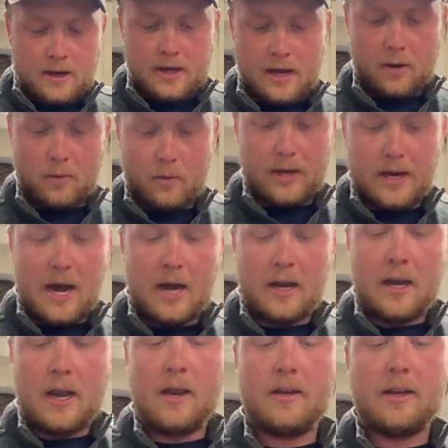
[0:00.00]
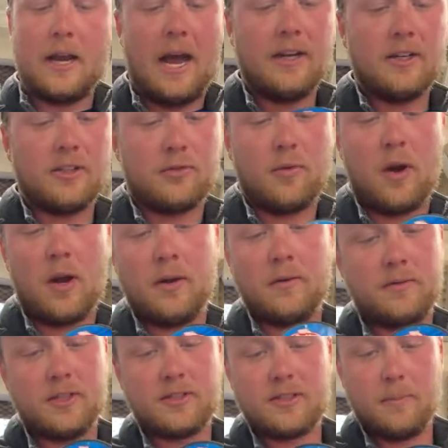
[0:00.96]
Now we got, I just
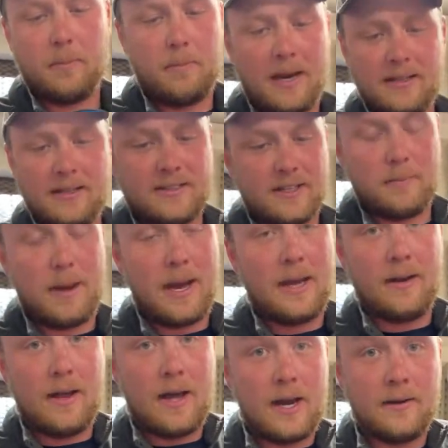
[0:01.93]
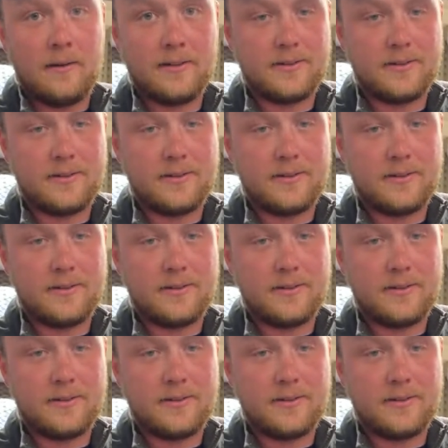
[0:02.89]
run just a basic mainline.